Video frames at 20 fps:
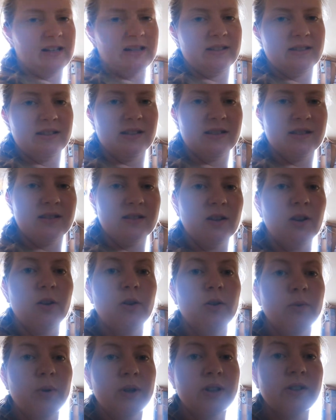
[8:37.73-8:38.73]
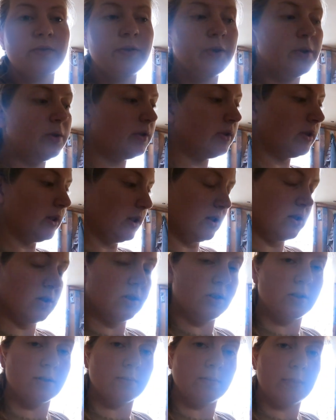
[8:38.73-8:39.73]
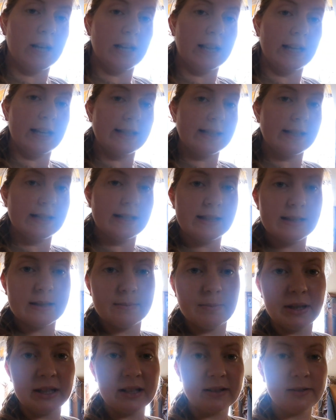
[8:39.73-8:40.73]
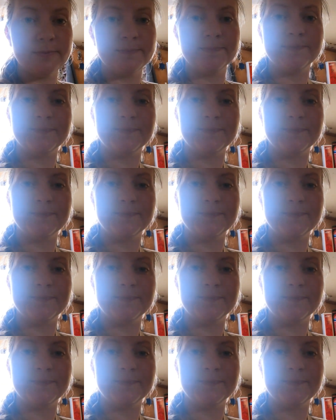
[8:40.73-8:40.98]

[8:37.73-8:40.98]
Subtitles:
guess it's no one's fault, that's just my laziness, but